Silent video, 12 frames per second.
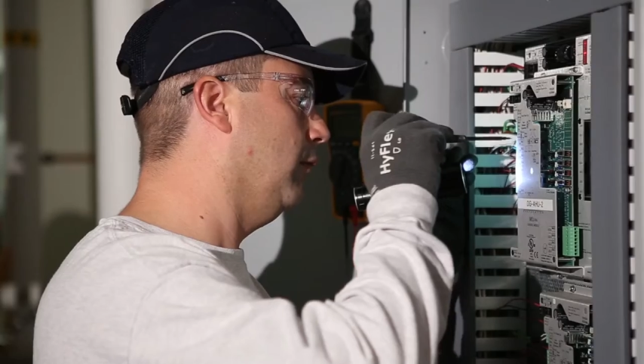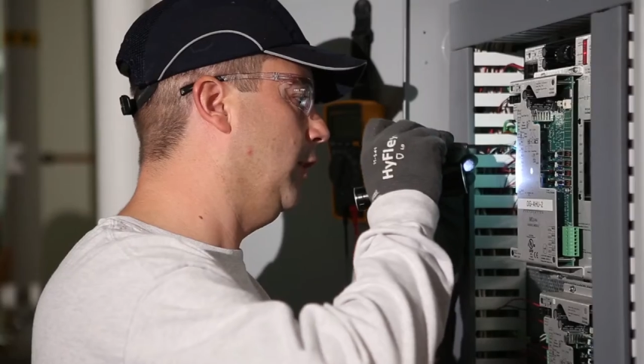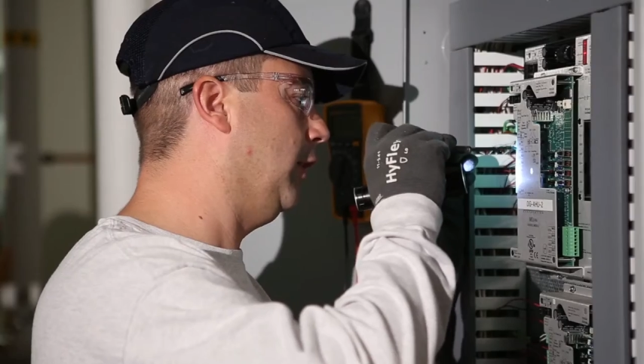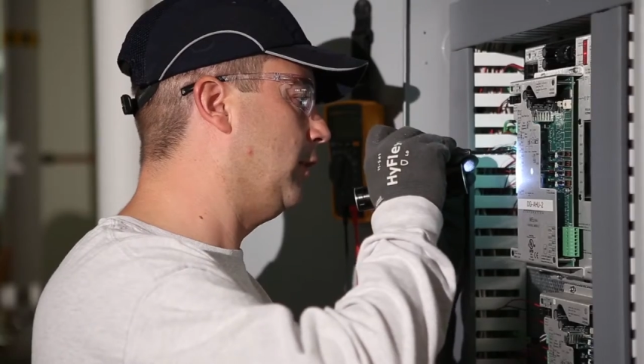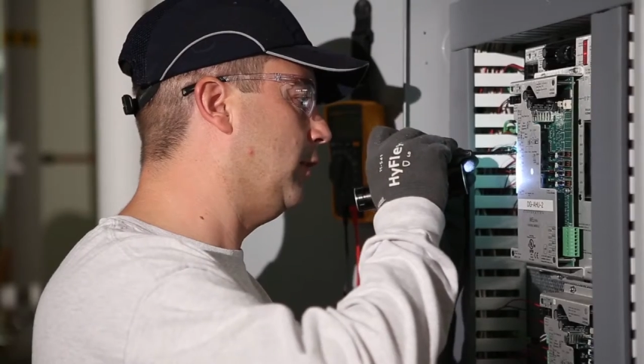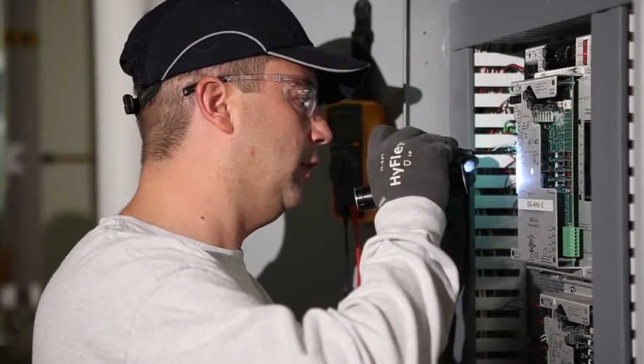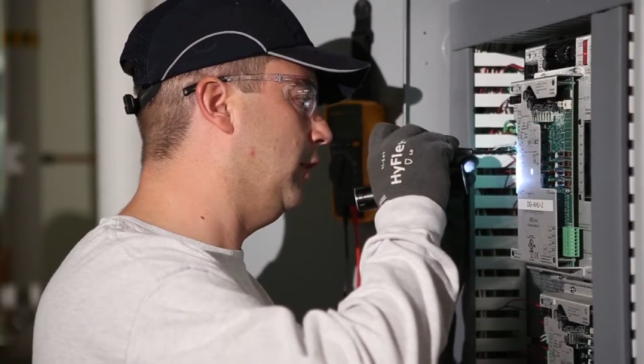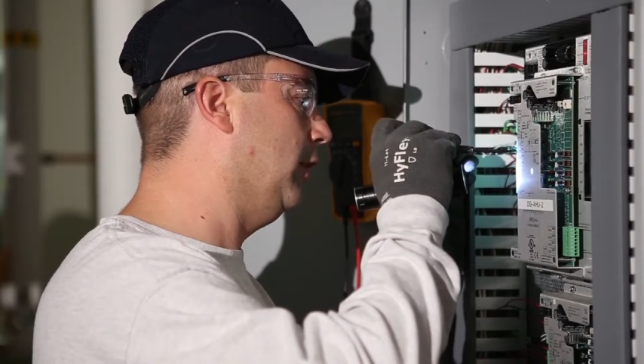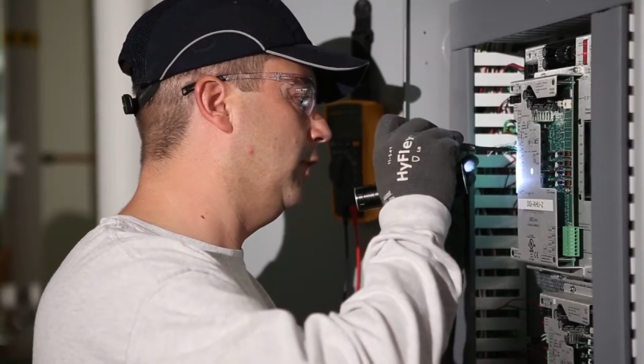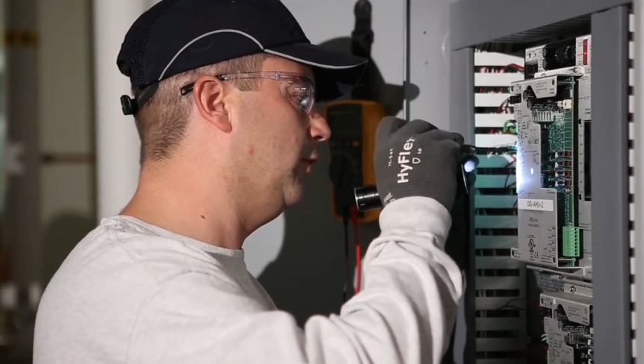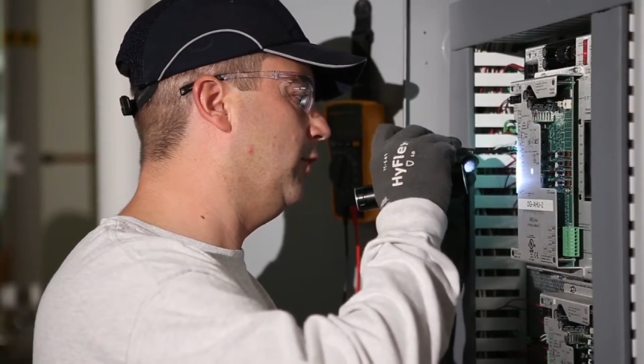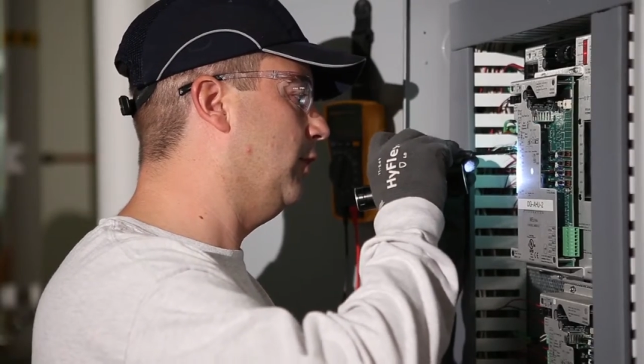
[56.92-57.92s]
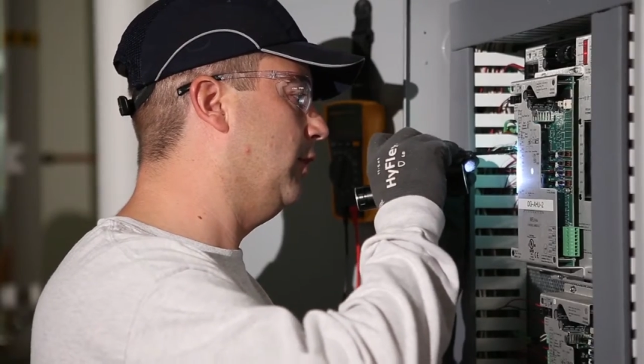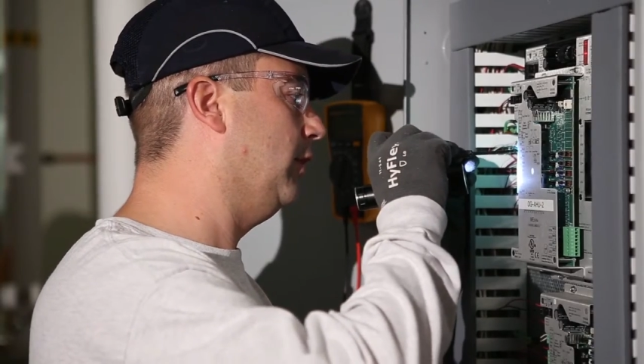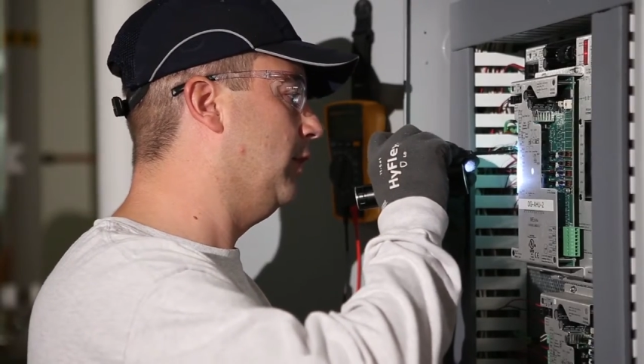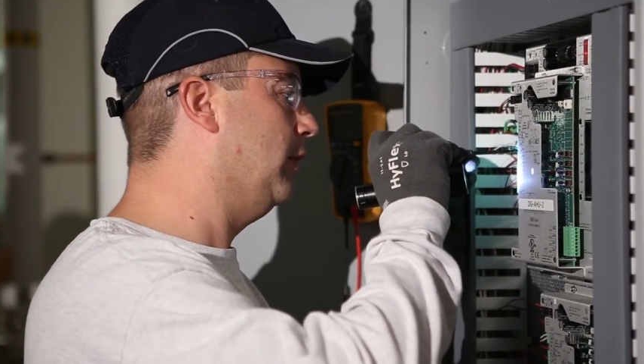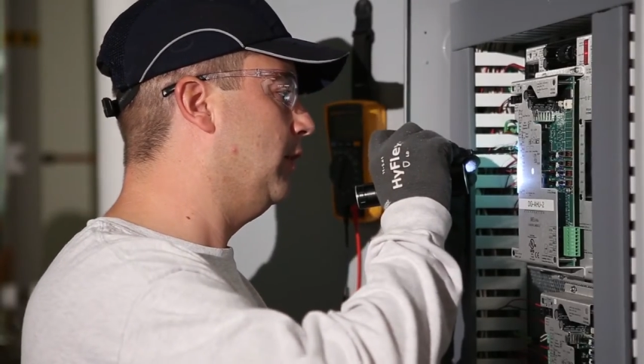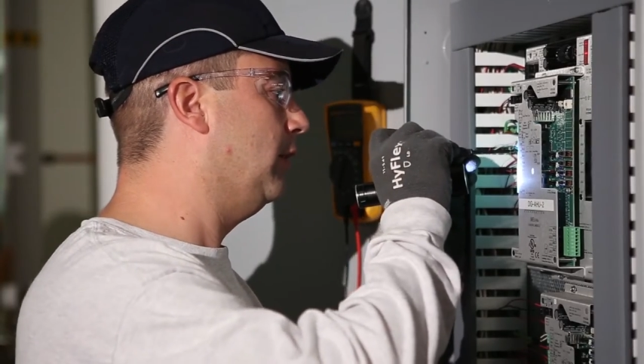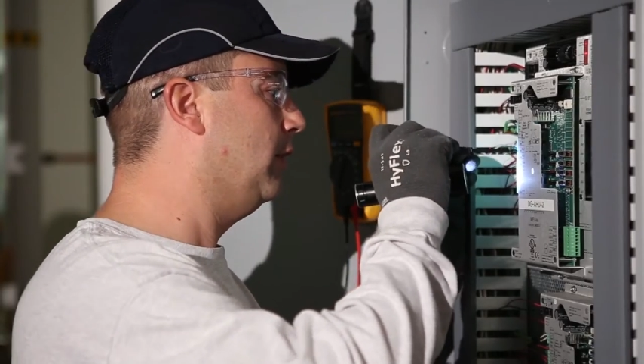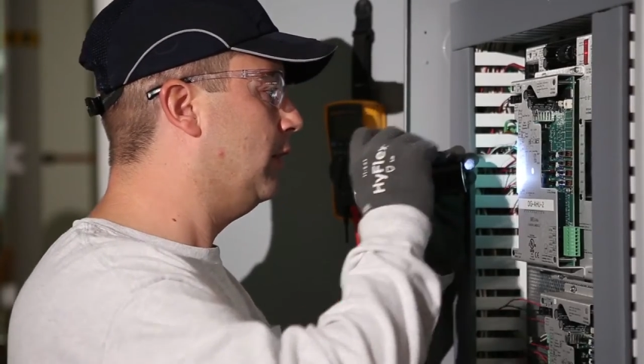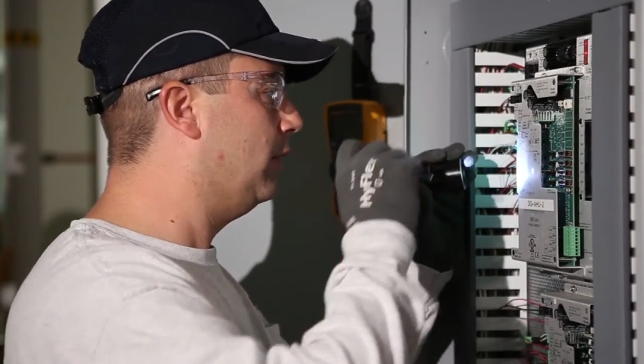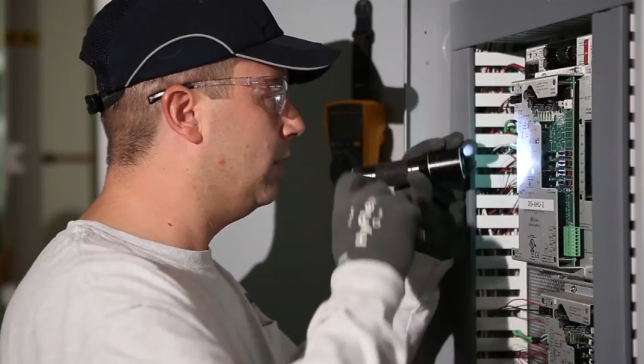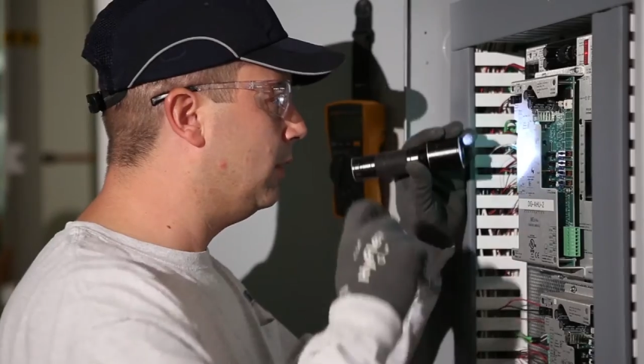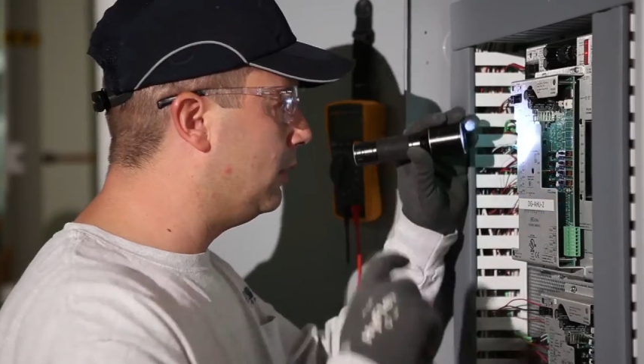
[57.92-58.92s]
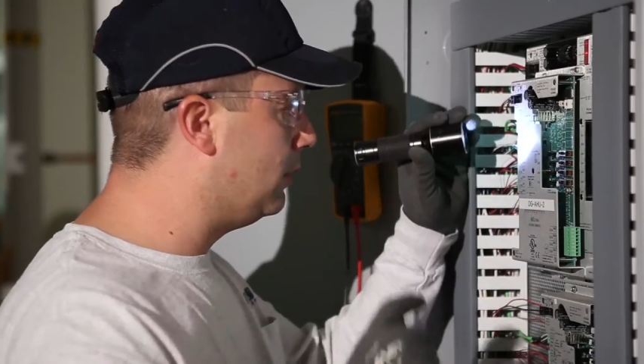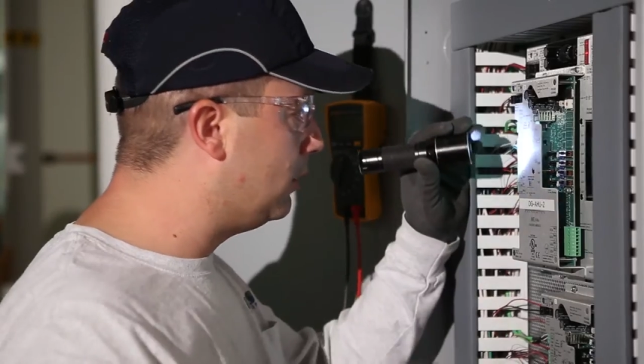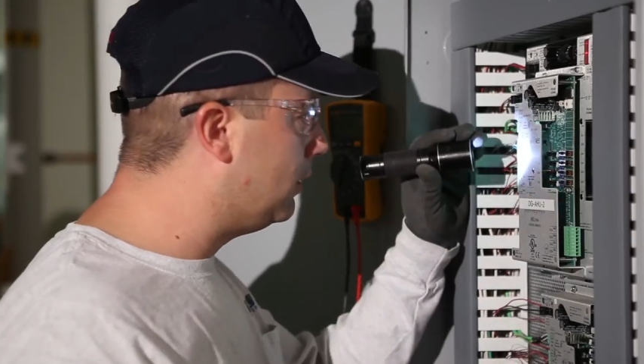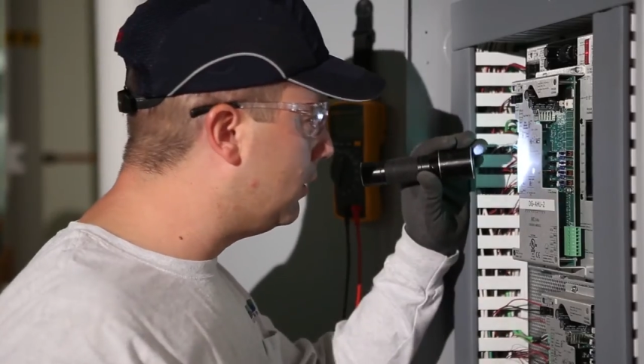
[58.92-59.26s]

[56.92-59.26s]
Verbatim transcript: When I get a letter, I get a phone call from somebody